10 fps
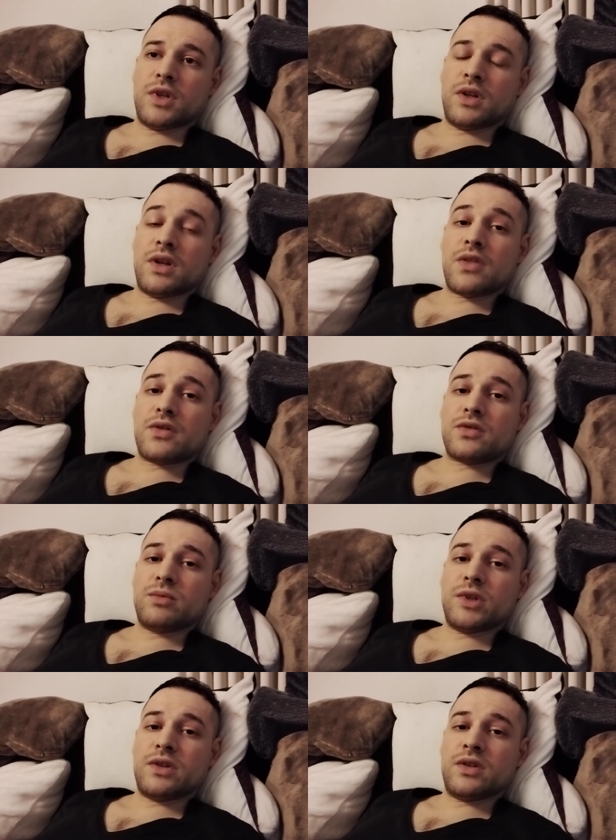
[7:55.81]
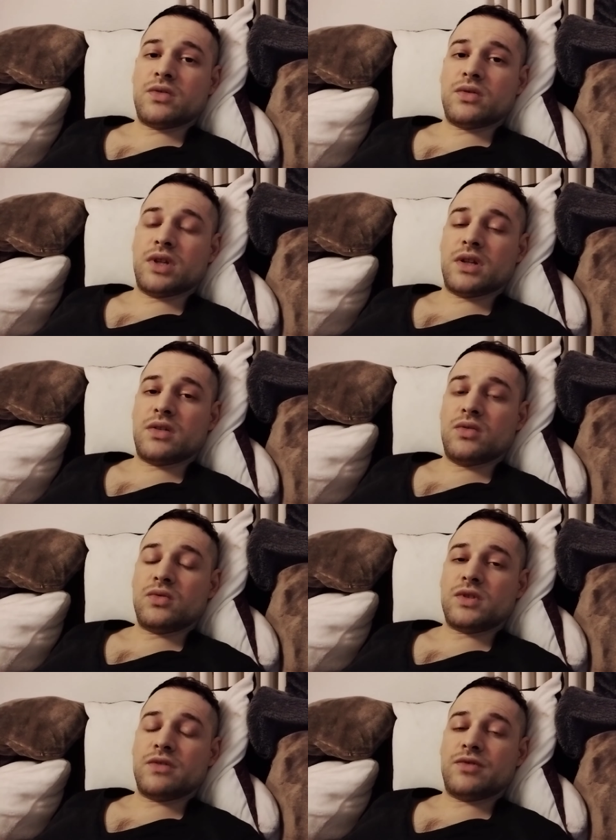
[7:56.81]
another split into that
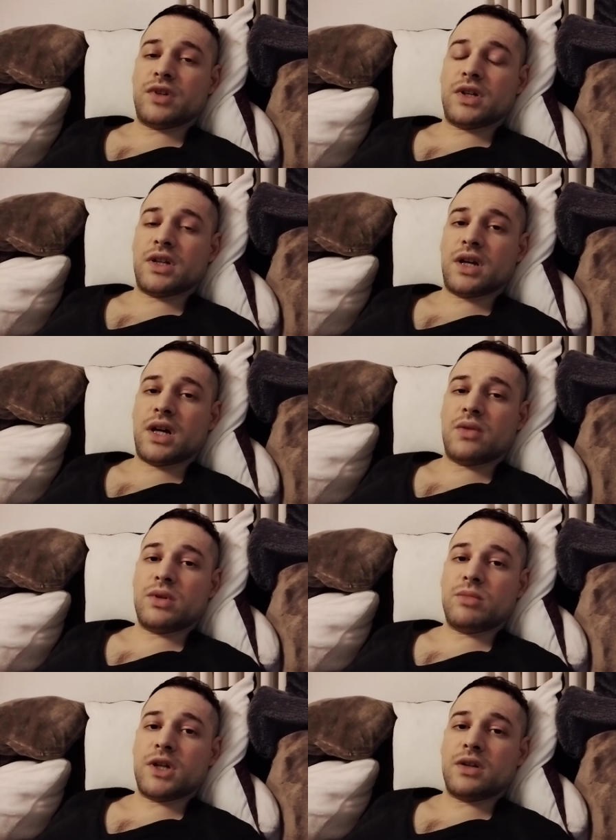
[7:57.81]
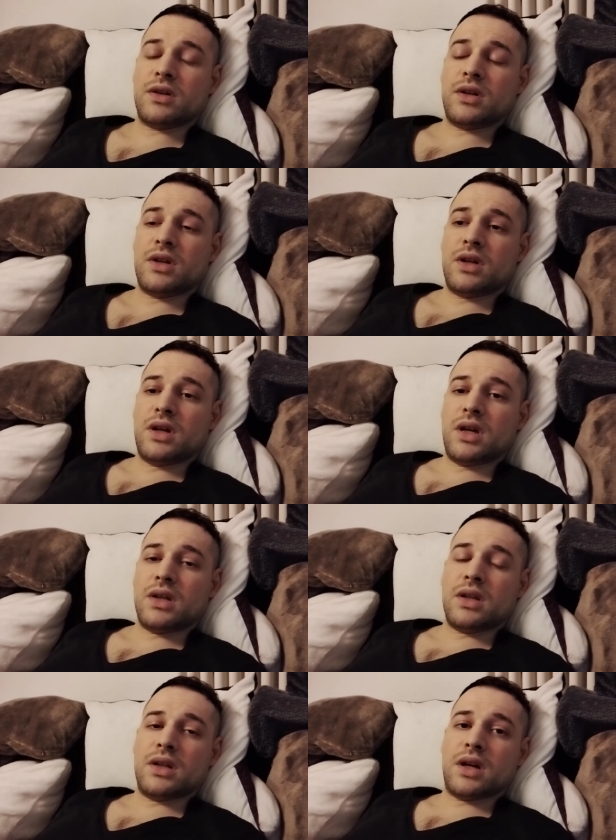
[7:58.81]
Lucifer and Ahriman,
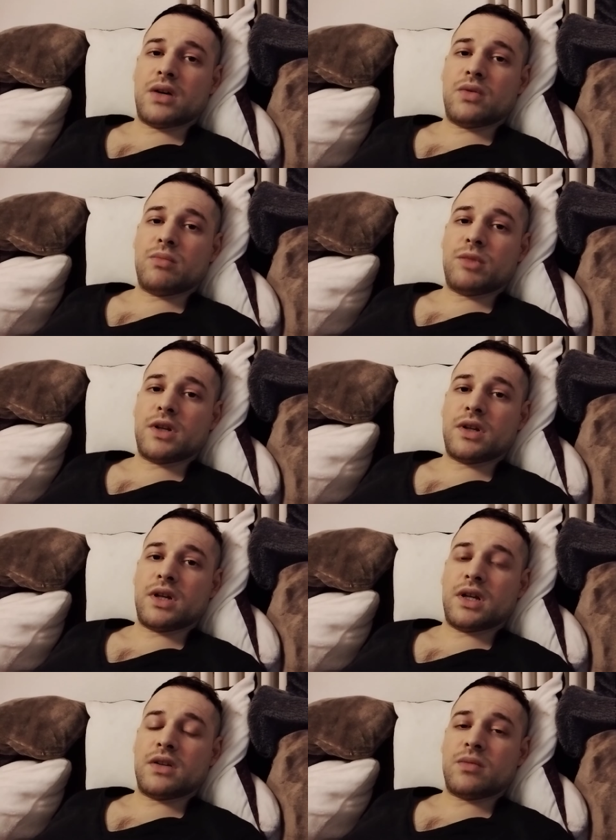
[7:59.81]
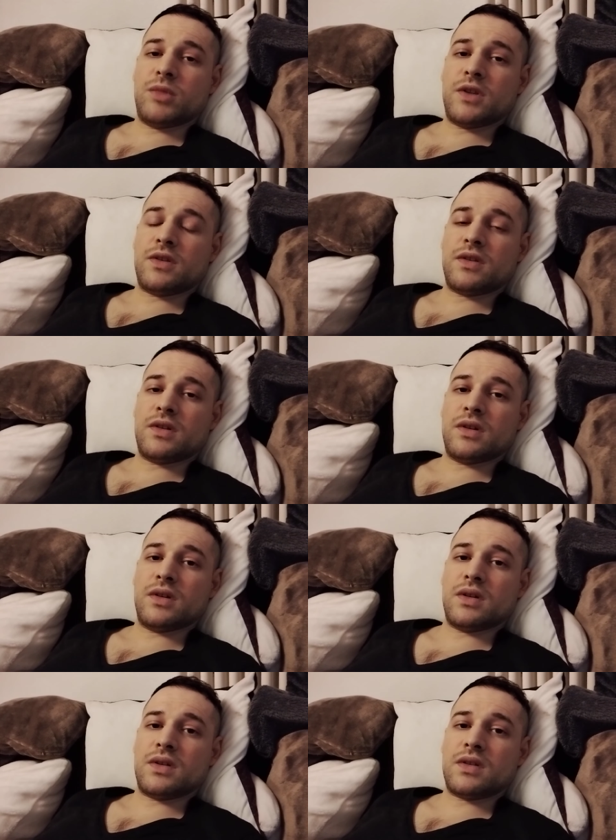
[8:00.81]
and then the Ahriman again splits
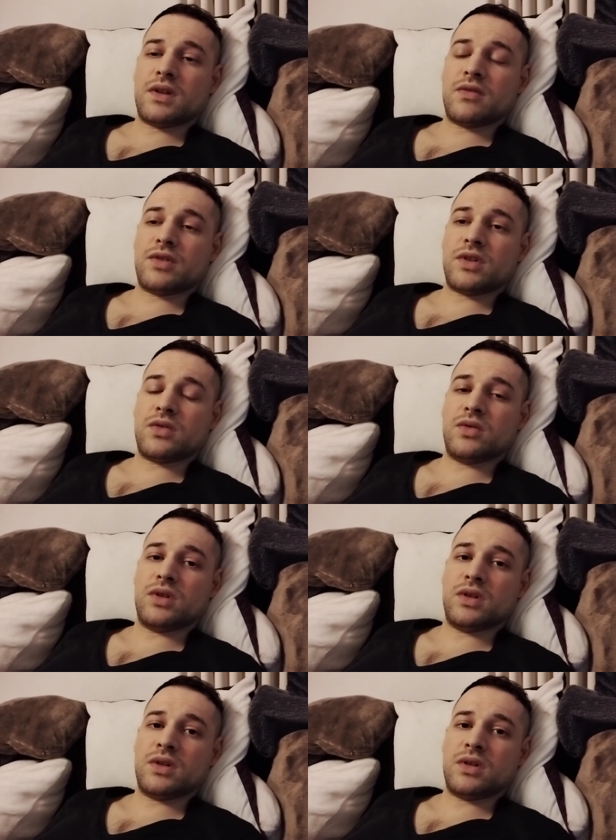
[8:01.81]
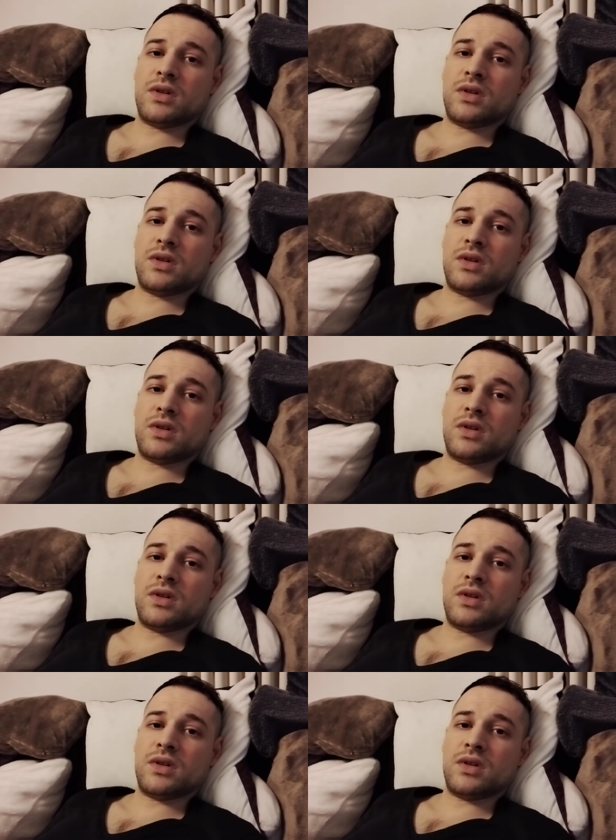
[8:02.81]
itself into the